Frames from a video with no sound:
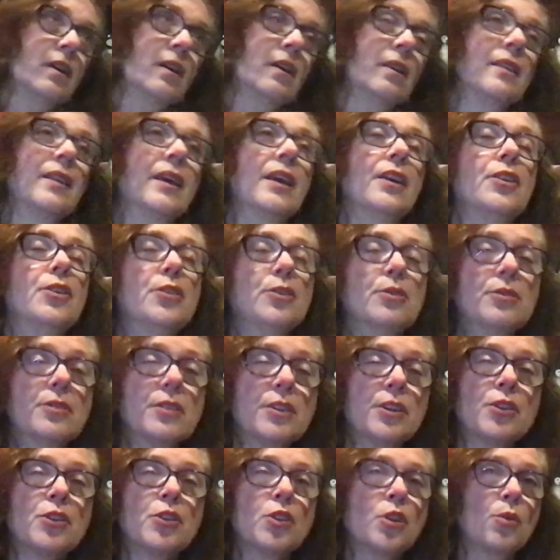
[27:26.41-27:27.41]
they
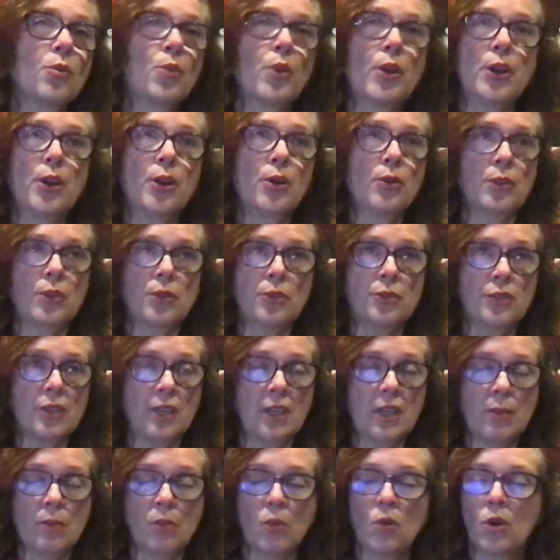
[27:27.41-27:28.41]
used a term we don't use
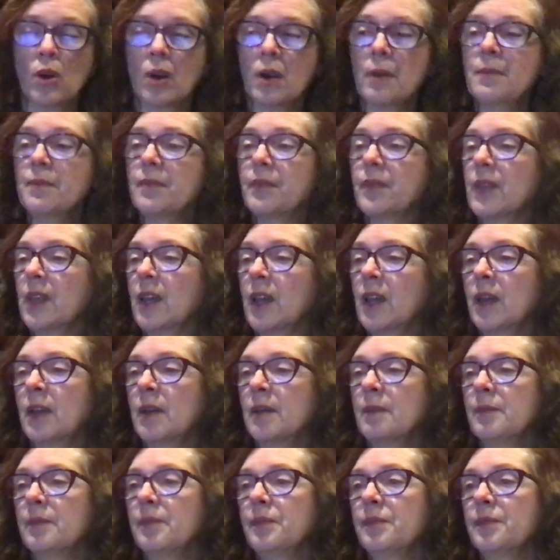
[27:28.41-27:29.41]
anymore.
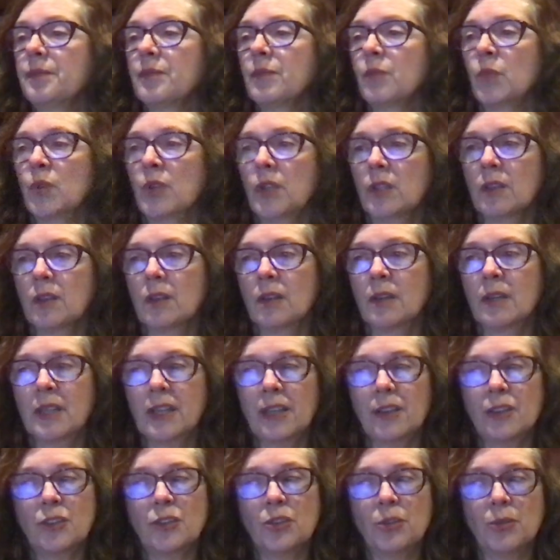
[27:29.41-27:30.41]
Um, we'll
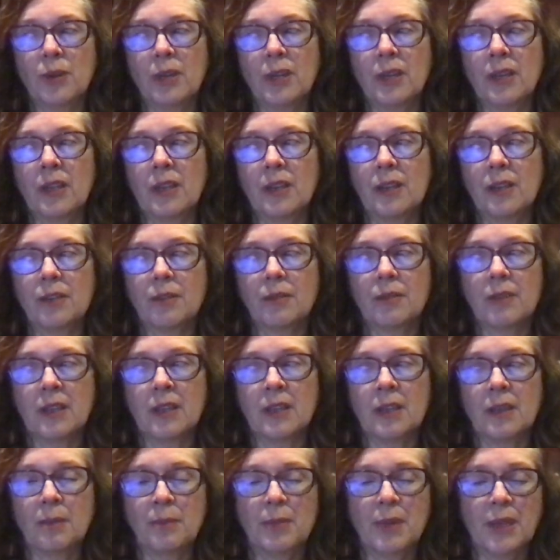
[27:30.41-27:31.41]
get to it in a
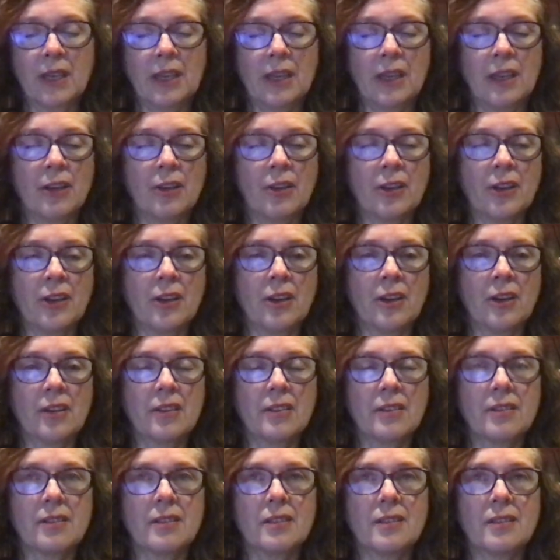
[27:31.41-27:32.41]
in a bit here in
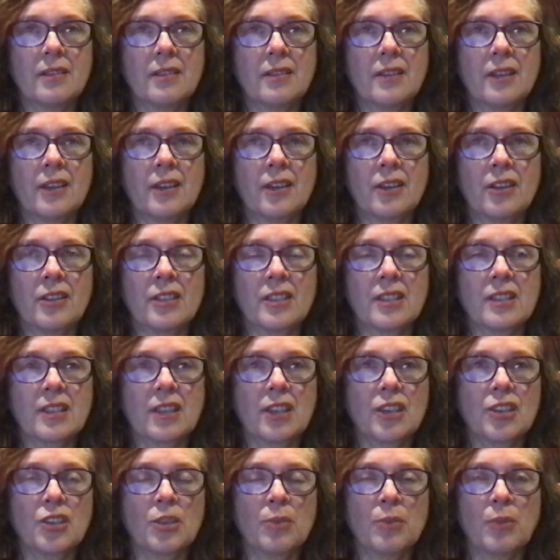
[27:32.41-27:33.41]
our in our
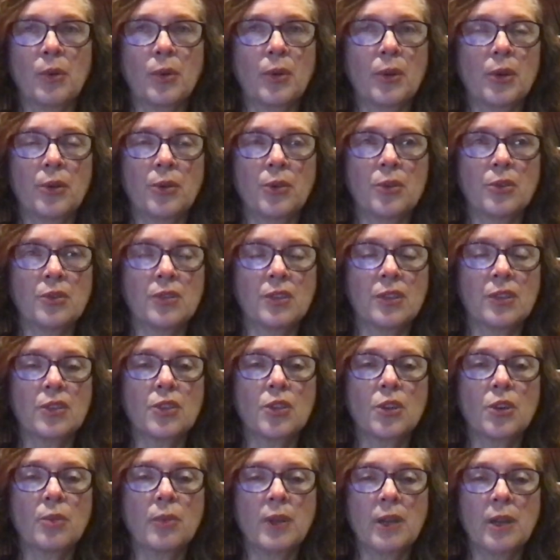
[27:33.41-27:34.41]
discussion, but we don't use this
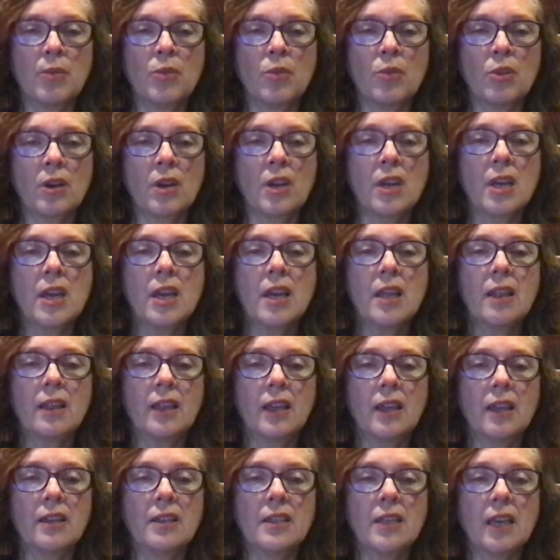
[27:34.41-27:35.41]
term anymore.
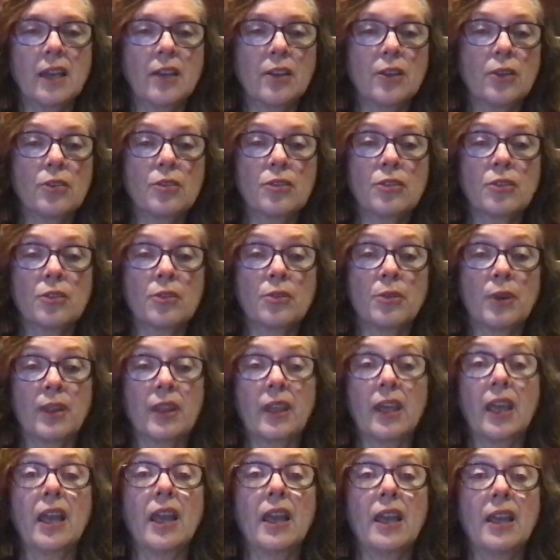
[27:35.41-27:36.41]
They had diagnosed her with
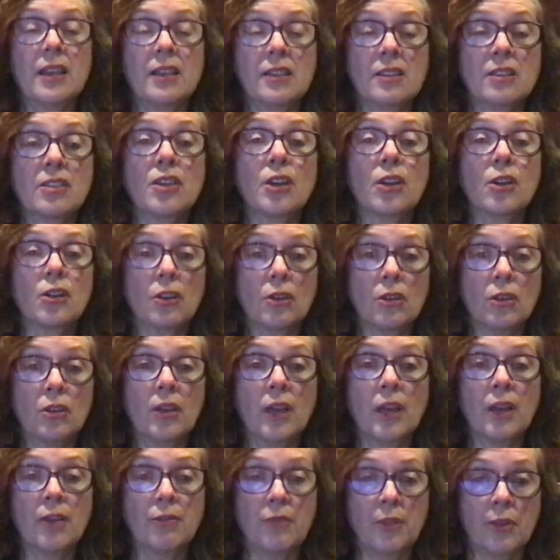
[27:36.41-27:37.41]
hysterical
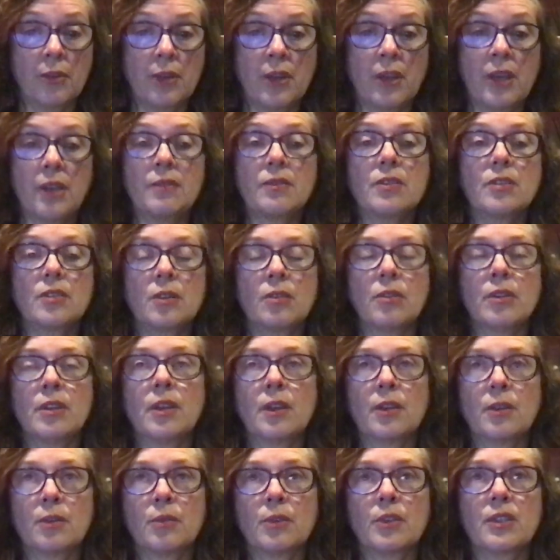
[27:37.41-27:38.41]
aphonia. So, in
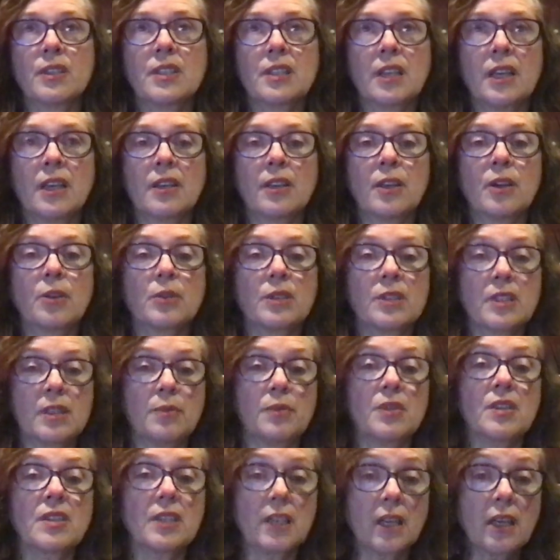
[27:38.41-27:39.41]
other words, saying there was
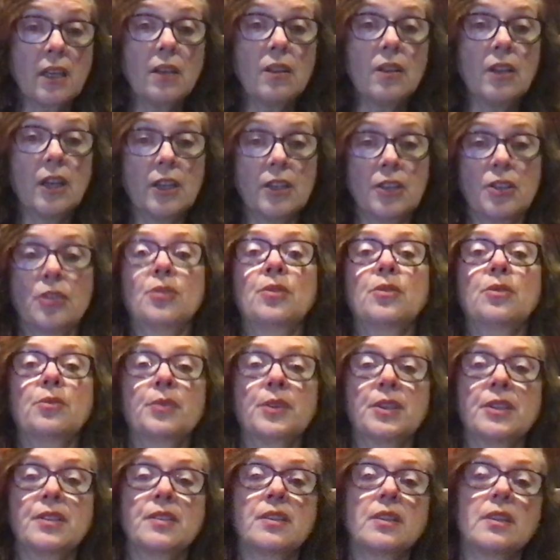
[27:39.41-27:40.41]
some psychological
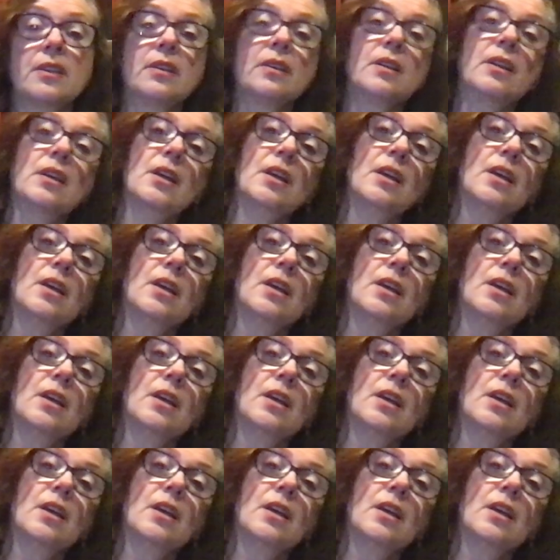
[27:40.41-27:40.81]
reason